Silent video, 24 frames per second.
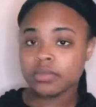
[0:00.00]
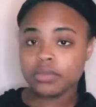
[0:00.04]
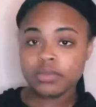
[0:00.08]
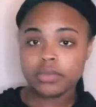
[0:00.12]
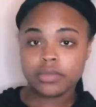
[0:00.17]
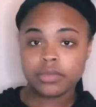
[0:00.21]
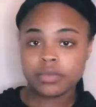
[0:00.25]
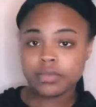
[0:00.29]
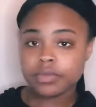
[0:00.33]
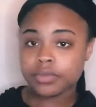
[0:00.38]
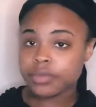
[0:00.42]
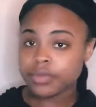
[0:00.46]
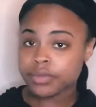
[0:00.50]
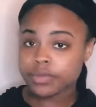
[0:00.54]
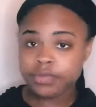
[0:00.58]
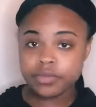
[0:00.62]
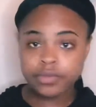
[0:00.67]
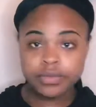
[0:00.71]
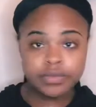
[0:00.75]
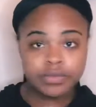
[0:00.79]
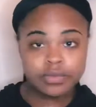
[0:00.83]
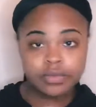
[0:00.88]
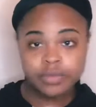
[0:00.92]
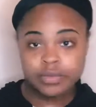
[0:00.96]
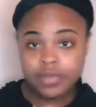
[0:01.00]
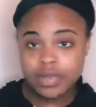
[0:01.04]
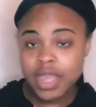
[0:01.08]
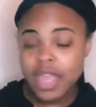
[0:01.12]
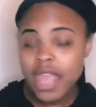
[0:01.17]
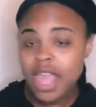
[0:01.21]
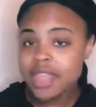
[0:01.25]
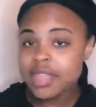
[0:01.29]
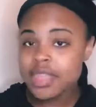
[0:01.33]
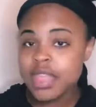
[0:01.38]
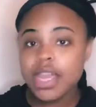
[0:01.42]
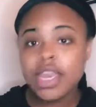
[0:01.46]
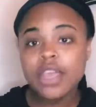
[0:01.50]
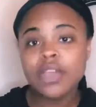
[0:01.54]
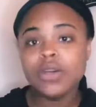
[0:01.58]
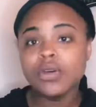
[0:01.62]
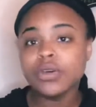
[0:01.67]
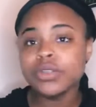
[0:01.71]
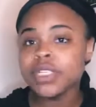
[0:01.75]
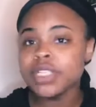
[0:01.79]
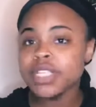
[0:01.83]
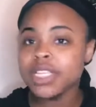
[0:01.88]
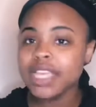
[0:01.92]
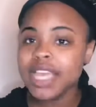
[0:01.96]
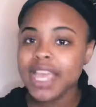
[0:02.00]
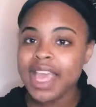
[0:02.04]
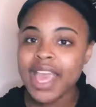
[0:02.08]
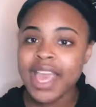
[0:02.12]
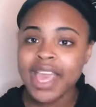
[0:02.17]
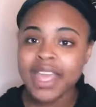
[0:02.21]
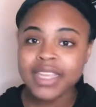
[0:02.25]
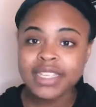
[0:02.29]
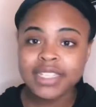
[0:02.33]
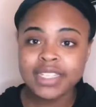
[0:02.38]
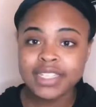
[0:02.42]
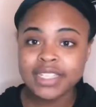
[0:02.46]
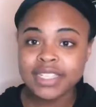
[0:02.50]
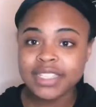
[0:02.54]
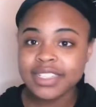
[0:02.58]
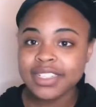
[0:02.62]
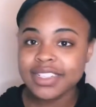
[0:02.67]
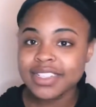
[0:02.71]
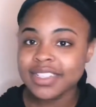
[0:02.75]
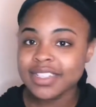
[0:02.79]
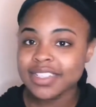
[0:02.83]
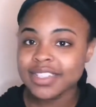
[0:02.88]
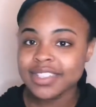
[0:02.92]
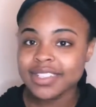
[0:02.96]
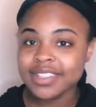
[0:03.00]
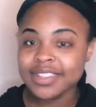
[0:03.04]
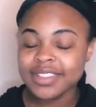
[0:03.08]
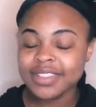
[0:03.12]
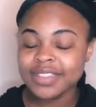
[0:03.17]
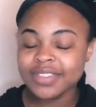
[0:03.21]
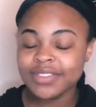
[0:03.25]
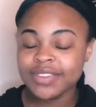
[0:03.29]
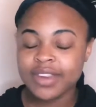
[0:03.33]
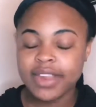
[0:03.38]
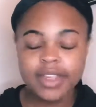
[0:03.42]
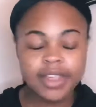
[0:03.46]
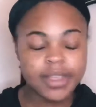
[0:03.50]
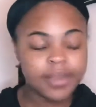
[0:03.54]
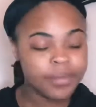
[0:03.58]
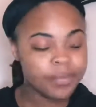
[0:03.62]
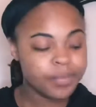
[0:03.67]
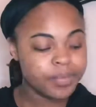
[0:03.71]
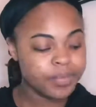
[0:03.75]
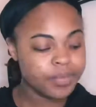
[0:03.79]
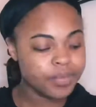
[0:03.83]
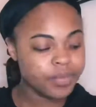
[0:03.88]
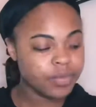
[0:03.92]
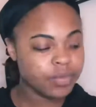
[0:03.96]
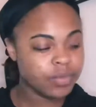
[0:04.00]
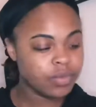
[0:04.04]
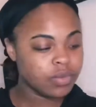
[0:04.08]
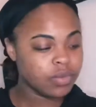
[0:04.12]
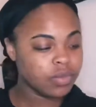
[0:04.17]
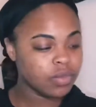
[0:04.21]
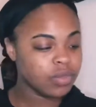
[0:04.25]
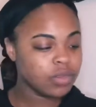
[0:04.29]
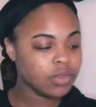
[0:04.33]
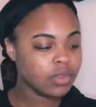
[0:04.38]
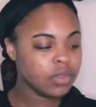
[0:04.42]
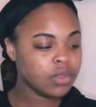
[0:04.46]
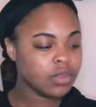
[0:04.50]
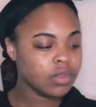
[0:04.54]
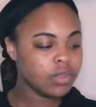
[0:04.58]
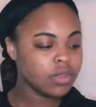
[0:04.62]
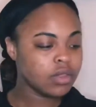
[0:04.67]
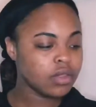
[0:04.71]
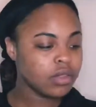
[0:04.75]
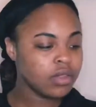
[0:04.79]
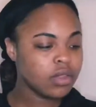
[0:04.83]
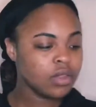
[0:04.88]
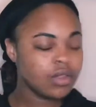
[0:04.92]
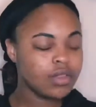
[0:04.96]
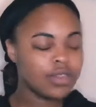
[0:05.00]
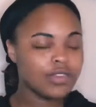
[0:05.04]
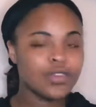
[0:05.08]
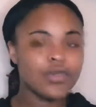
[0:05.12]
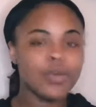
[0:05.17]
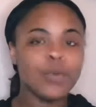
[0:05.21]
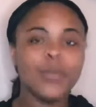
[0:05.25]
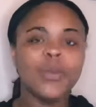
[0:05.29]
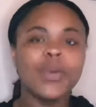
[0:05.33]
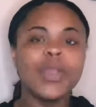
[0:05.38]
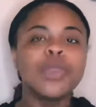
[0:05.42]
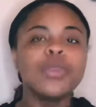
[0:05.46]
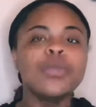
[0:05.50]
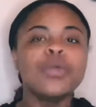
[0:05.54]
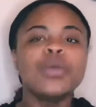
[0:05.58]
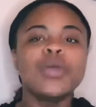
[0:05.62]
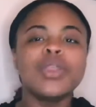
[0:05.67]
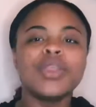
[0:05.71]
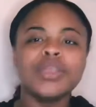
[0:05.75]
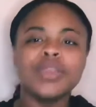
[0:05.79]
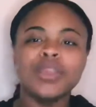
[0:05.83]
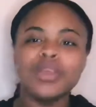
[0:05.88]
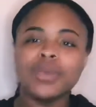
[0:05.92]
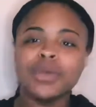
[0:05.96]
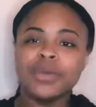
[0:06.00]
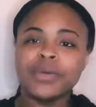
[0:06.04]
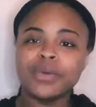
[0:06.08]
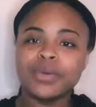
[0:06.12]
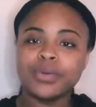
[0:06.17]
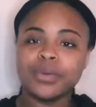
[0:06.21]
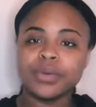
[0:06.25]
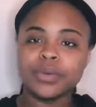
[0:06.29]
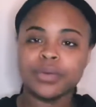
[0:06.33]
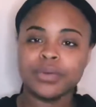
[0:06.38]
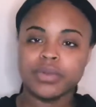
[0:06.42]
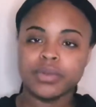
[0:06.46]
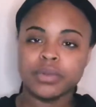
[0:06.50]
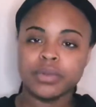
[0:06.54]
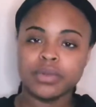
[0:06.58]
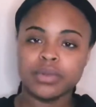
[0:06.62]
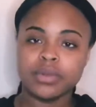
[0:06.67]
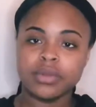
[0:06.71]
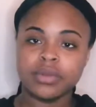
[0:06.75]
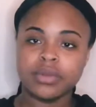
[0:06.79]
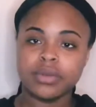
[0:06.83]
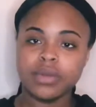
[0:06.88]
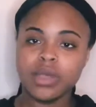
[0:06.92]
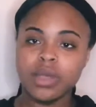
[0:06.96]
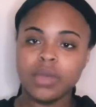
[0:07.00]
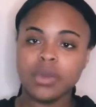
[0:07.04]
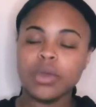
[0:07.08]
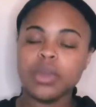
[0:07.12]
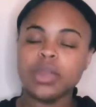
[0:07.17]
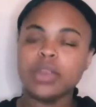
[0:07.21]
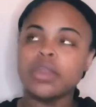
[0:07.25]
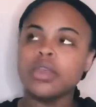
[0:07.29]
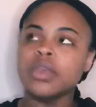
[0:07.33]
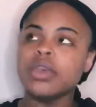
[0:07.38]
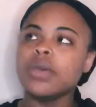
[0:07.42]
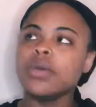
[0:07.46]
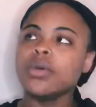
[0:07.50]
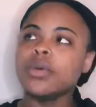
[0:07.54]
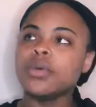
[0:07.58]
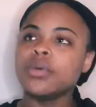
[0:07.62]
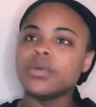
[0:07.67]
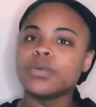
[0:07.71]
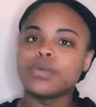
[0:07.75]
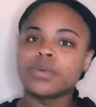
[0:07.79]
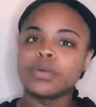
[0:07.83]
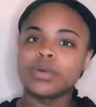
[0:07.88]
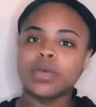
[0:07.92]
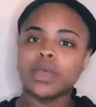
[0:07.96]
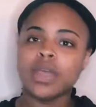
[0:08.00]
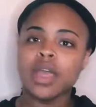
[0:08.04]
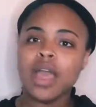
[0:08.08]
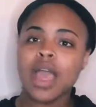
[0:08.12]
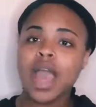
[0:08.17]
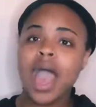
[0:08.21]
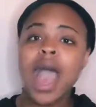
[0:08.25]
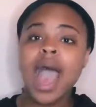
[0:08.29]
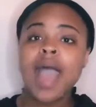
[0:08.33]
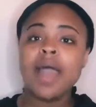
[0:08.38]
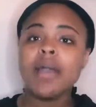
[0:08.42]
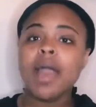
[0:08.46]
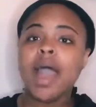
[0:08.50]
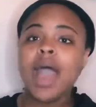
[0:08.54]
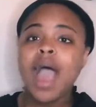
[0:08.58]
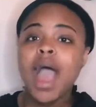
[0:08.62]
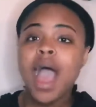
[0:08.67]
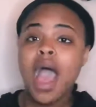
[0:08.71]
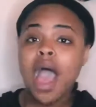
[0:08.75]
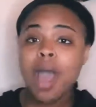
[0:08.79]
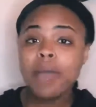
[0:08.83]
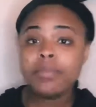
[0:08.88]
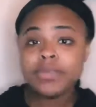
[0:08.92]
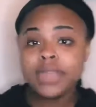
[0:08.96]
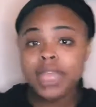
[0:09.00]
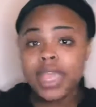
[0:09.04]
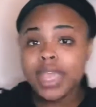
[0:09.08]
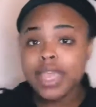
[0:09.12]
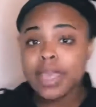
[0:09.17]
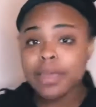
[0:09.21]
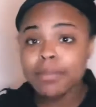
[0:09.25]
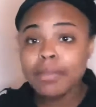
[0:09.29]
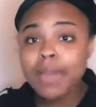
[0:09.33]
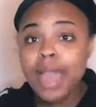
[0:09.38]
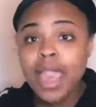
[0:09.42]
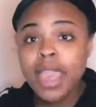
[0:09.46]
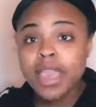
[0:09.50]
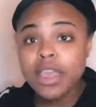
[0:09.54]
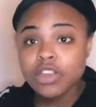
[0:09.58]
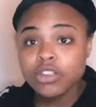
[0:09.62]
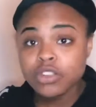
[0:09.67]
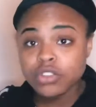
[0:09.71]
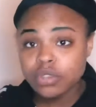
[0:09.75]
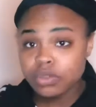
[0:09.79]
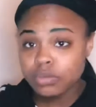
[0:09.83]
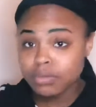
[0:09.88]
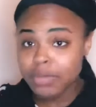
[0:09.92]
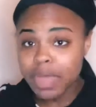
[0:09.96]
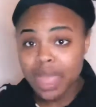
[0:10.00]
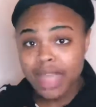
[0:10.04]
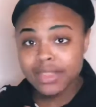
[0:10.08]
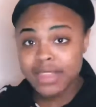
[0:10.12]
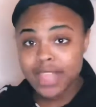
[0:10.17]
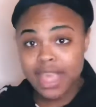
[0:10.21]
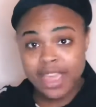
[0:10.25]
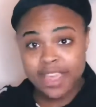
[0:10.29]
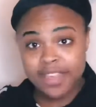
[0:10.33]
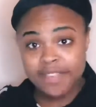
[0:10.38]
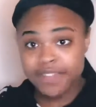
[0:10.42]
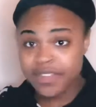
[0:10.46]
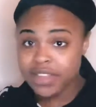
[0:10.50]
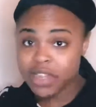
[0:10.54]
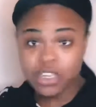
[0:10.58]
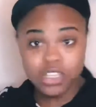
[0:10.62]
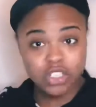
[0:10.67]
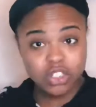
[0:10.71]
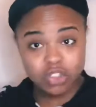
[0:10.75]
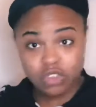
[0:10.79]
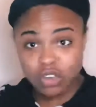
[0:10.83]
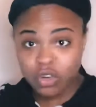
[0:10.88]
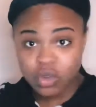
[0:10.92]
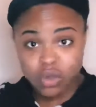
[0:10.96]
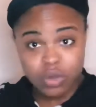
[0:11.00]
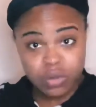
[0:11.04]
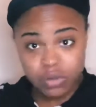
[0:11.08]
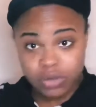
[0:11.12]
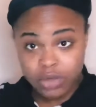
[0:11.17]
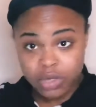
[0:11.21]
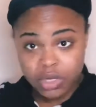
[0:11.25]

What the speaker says: And then it goes to your actions, right? So what are you gonna do? What are you gonna do? I'm taking my life in control,